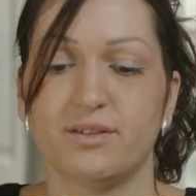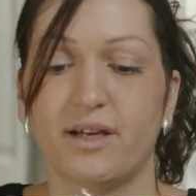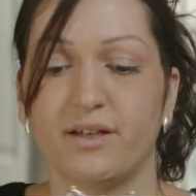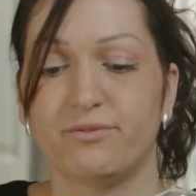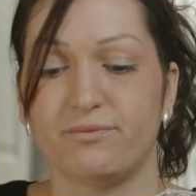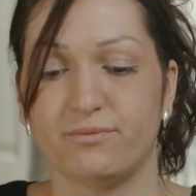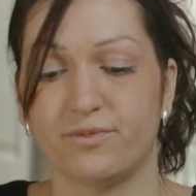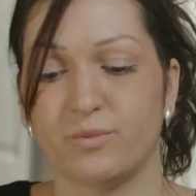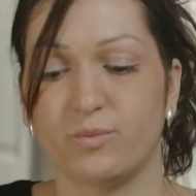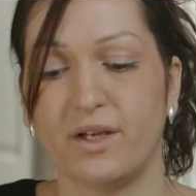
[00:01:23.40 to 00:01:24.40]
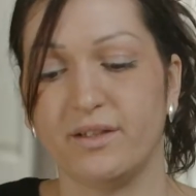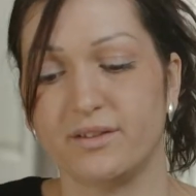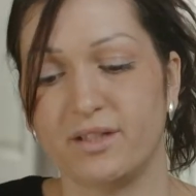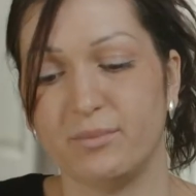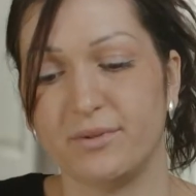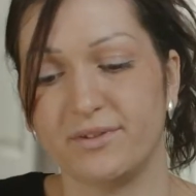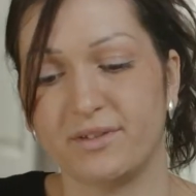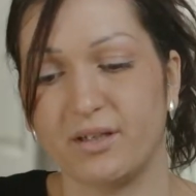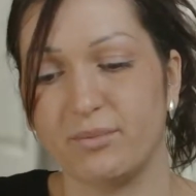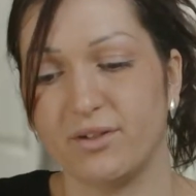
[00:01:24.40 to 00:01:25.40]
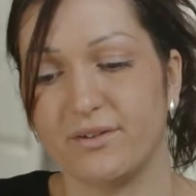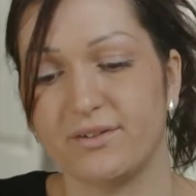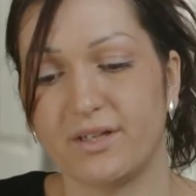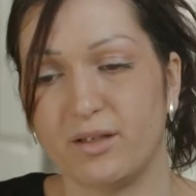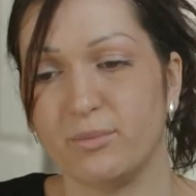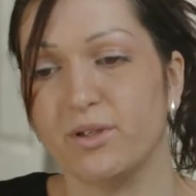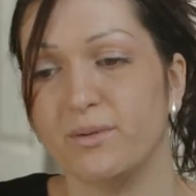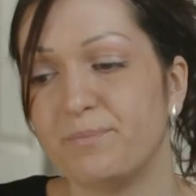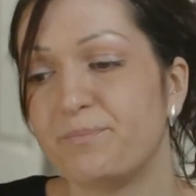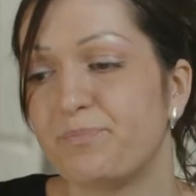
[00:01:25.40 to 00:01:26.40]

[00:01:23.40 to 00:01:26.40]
to add some weight to keep it stable on the table.